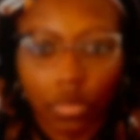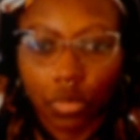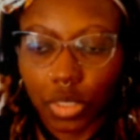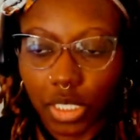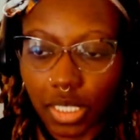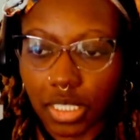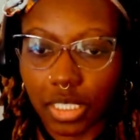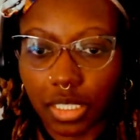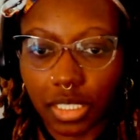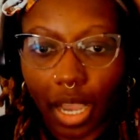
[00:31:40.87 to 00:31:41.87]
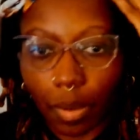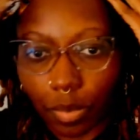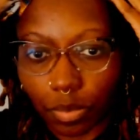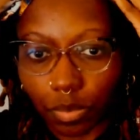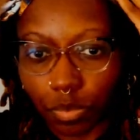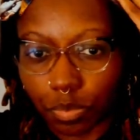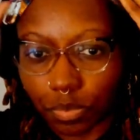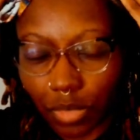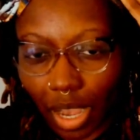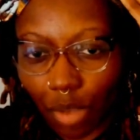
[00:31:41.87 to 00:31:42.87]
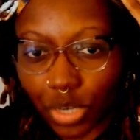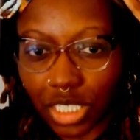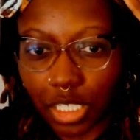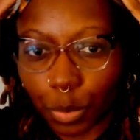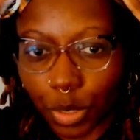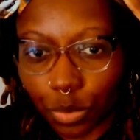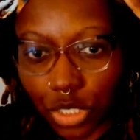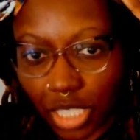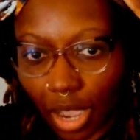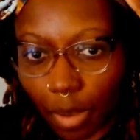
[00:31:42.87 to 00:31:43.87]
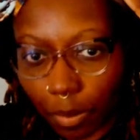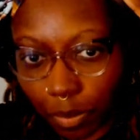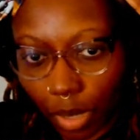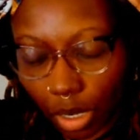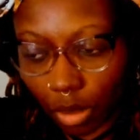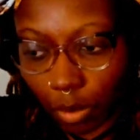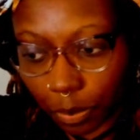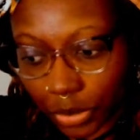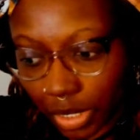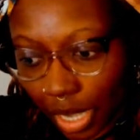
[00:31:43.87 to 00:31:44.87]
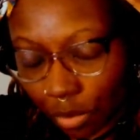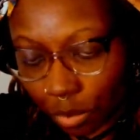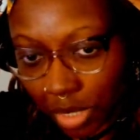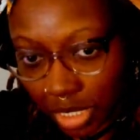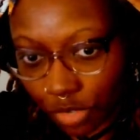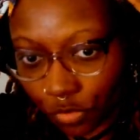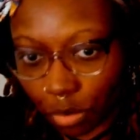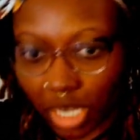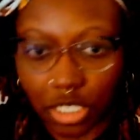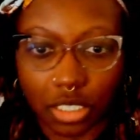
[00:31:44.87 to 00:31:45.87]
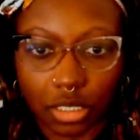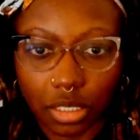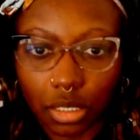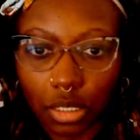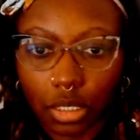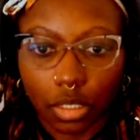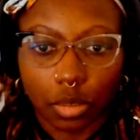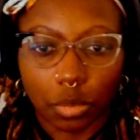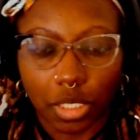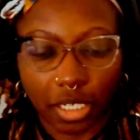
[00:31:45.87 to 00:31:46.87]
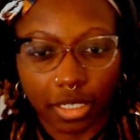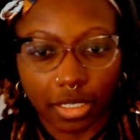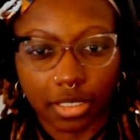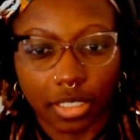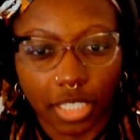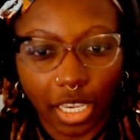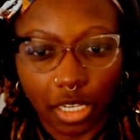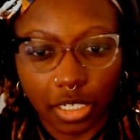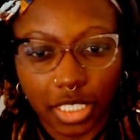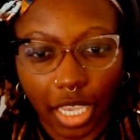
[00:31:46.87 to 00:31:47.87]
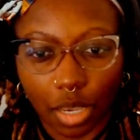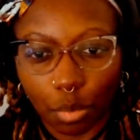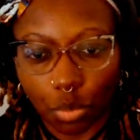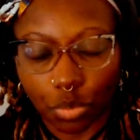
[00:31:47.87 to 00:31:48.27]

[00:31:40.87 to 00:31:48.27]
Please stop. I wish these people stop putting out misinformation, because they understand.